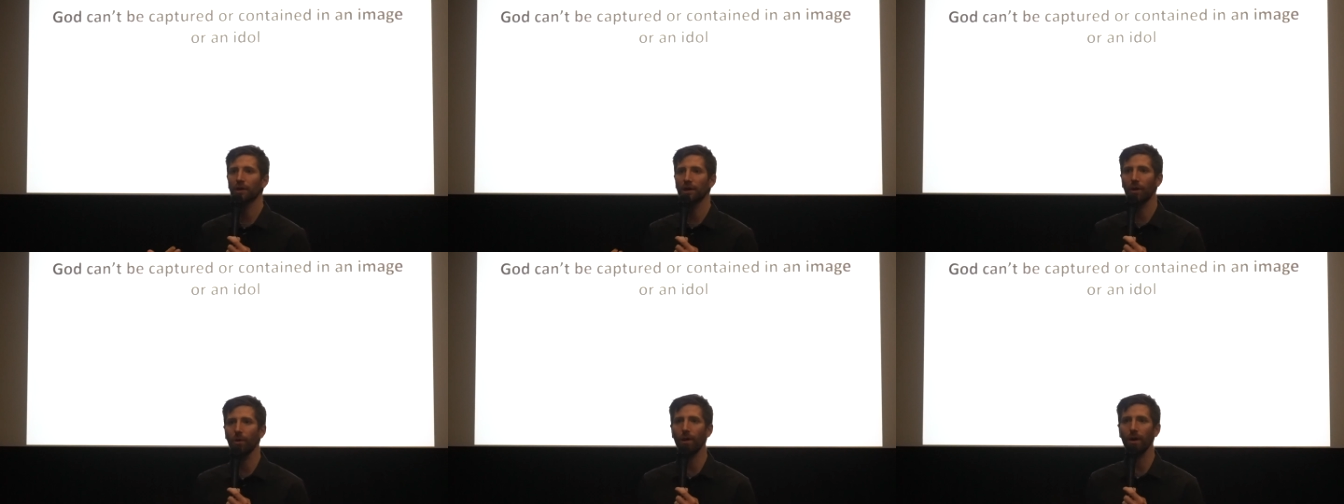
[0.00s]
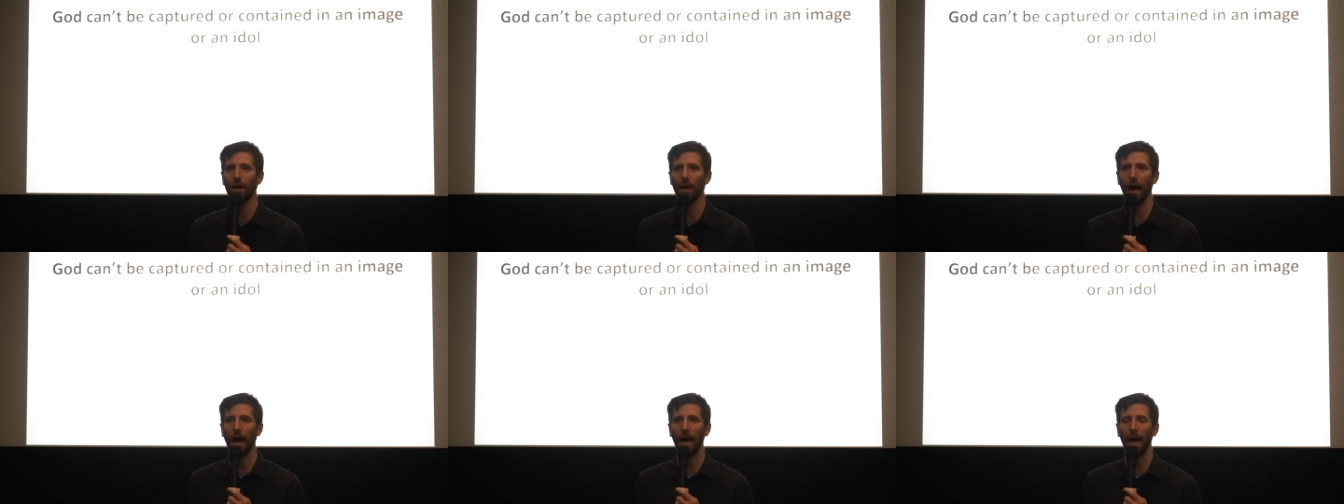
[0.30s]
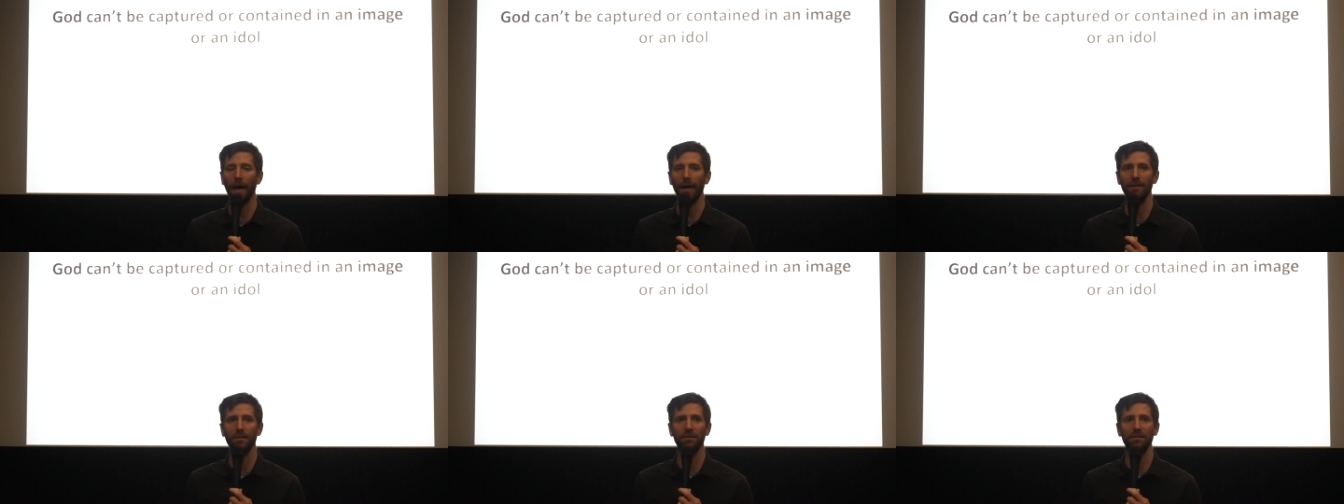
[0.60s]
your
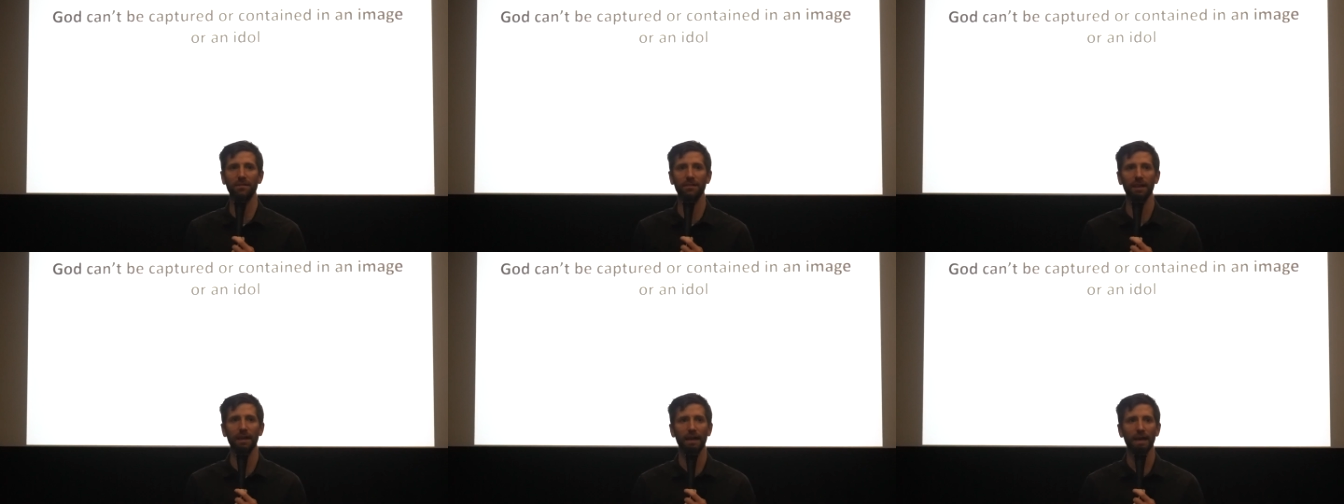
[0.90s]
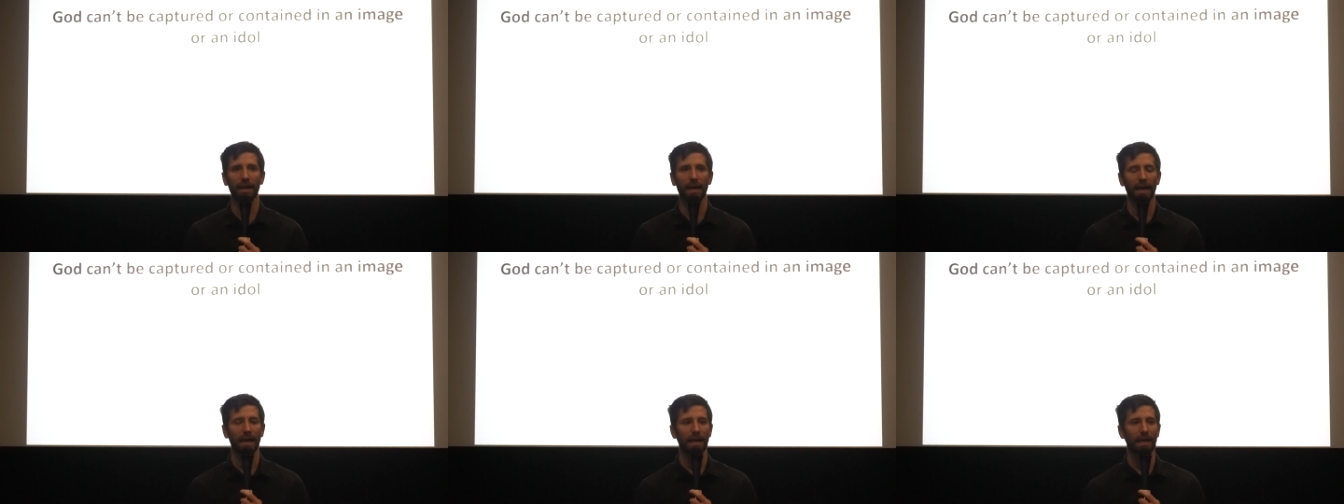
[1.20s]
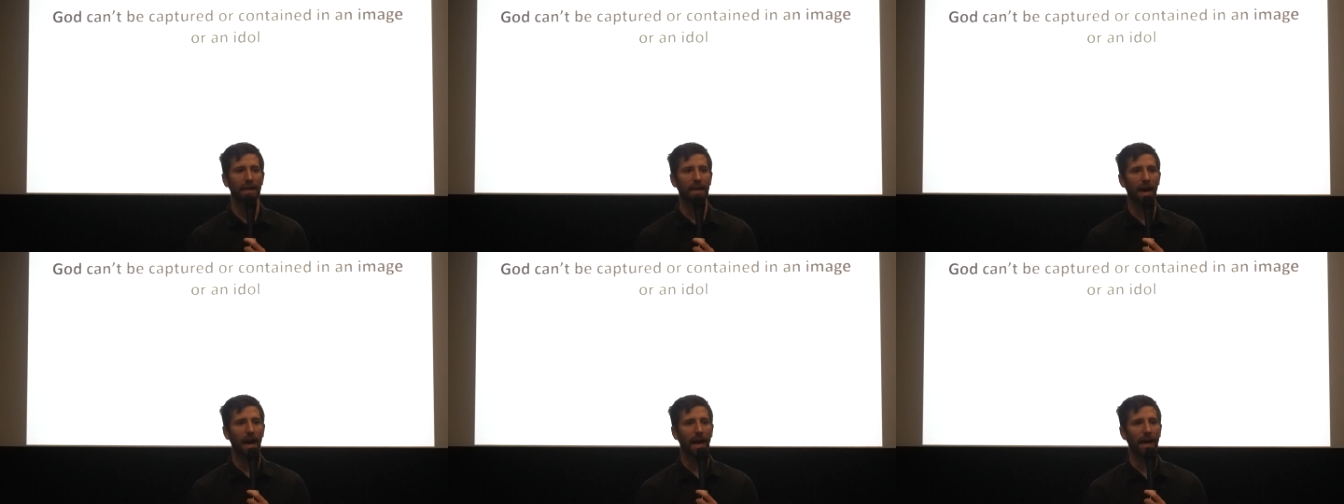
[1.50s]
gods in
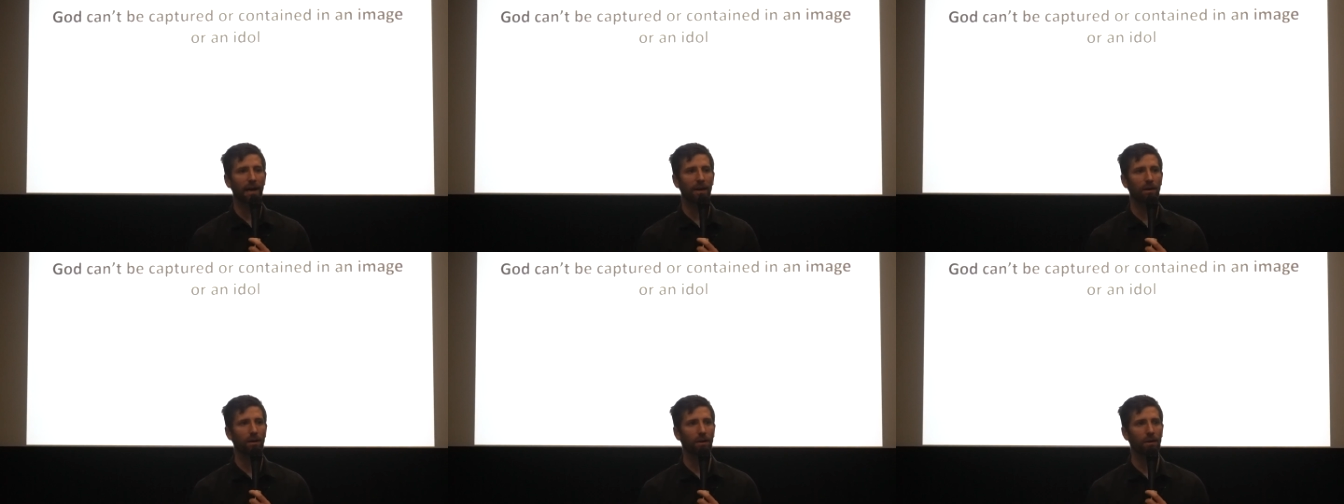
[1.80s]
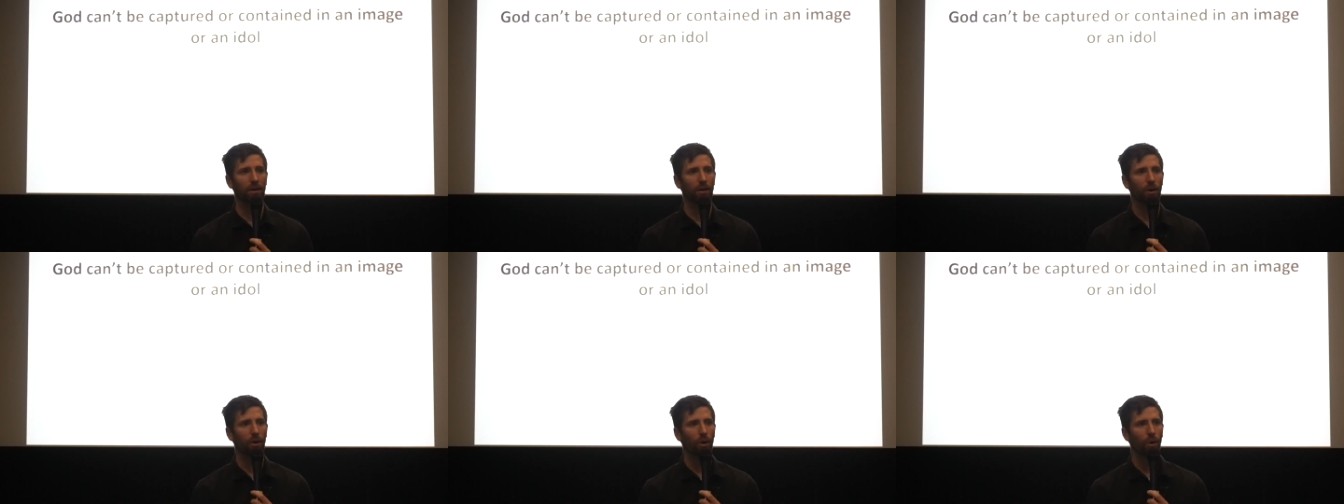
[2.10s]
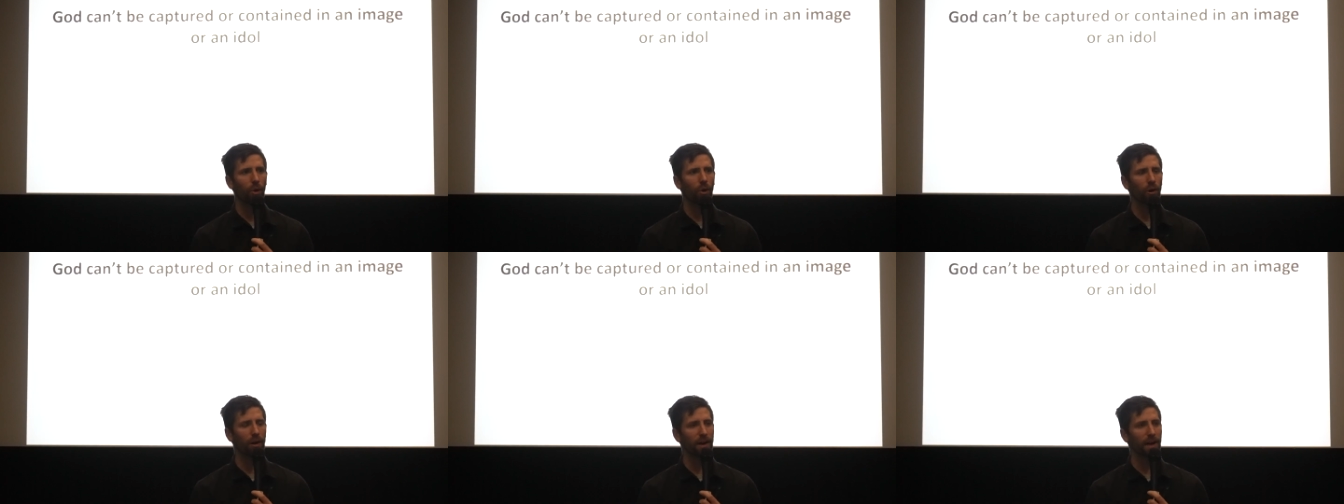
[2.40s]
an idol
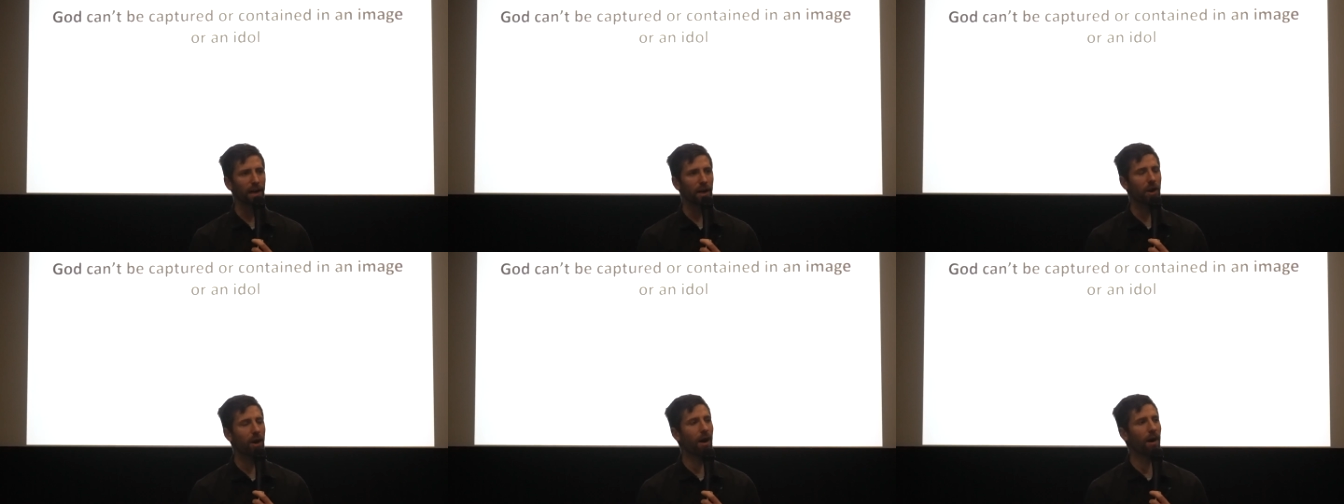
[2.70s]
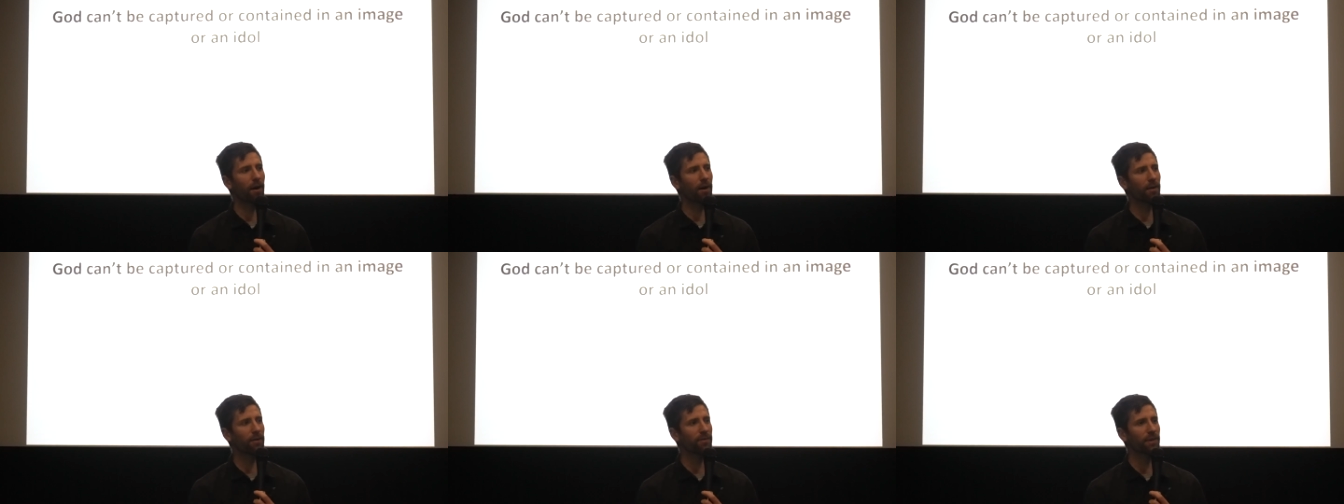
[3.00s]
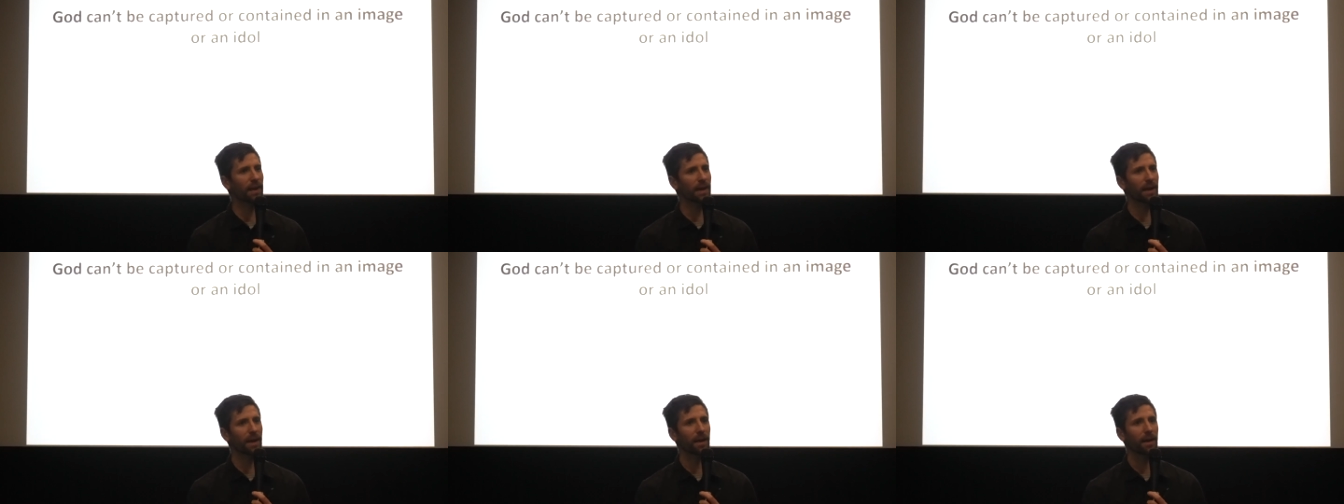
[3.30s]
or in a
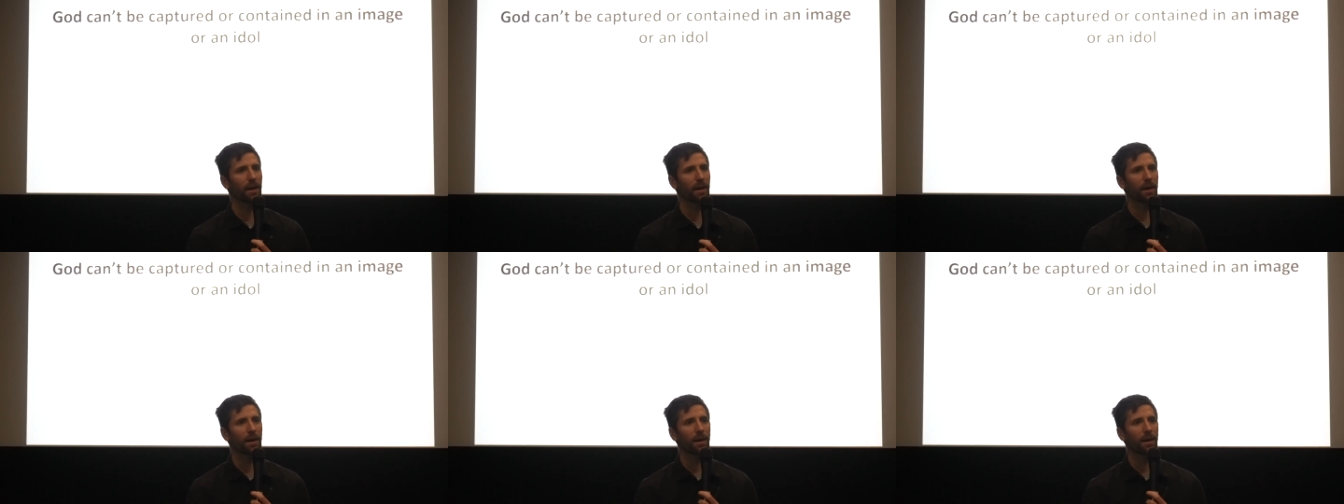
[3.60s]
carving,